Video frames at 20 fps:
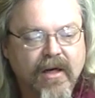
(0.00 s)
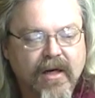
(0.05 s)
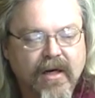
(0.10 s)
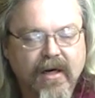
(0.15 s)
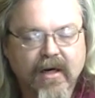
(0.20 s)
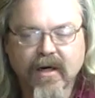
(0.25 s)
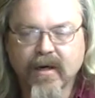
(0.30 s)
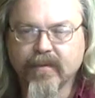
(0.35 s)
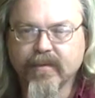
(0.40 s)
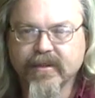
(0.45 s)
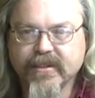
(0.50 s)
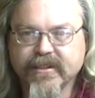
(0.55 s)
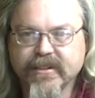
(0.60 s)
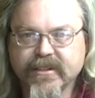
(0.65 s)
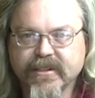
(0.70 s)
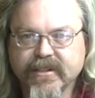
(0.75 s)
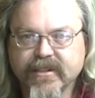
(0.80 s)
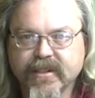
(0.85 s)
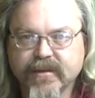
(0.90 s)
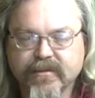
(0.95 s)
Um, it
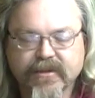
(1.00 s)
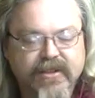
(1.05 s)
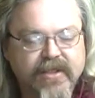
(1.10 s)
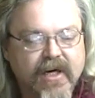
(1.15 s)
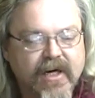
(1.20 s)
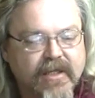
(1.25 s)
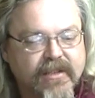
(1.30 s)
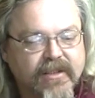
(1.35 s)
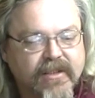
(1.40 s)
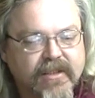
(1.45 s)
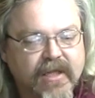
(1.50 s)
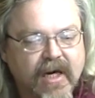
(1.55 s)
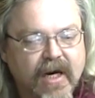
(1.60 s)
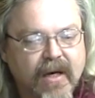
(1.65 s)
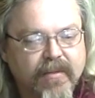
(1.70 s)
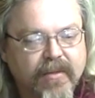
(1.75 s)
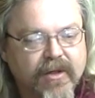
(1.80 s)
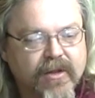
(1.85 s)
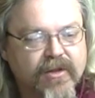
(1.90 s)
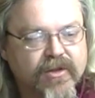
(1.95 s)
just seems
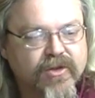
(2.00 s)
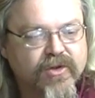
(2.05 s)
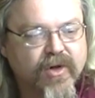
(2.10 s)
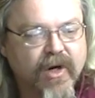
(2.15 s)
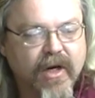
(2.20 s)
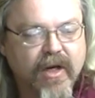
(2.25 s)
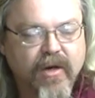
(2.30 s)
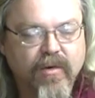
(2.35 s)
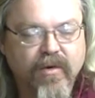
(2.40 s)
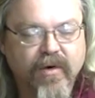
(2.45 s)
nonstop in Australia